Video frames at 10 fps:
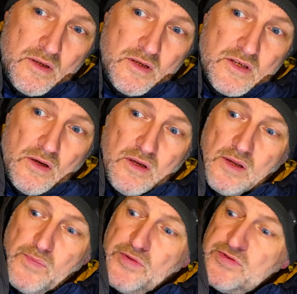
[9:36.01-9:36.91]
solid at
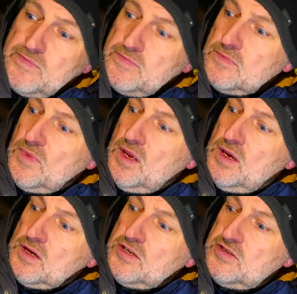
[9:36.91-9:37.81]
the bottom,
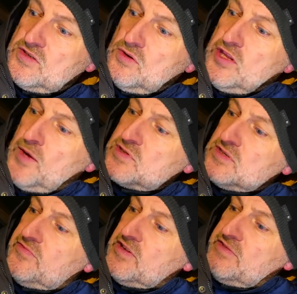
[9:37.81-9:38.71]
because you've still got the
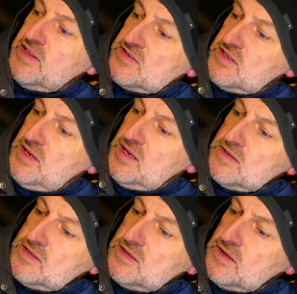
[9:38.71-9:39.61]
option for the vents at the
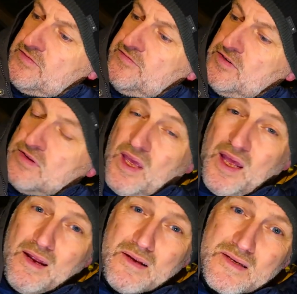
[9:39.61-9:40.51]
ends, at the foot and the
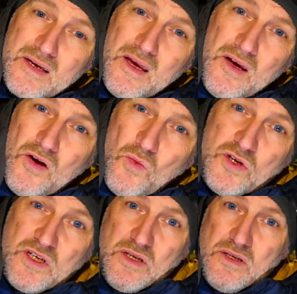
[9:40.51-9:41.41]
head ends,
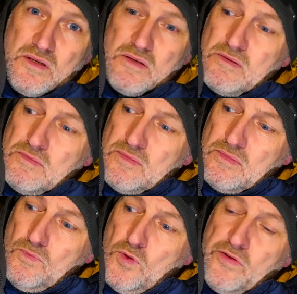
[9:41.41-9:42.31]
which is
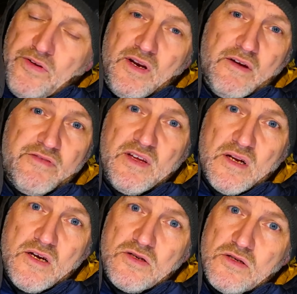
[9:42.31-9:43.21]
more than enough
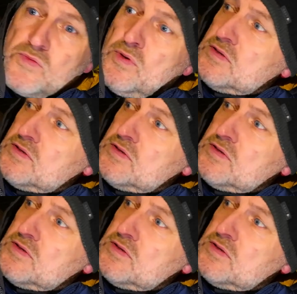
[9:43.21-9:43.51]
ventilation, to be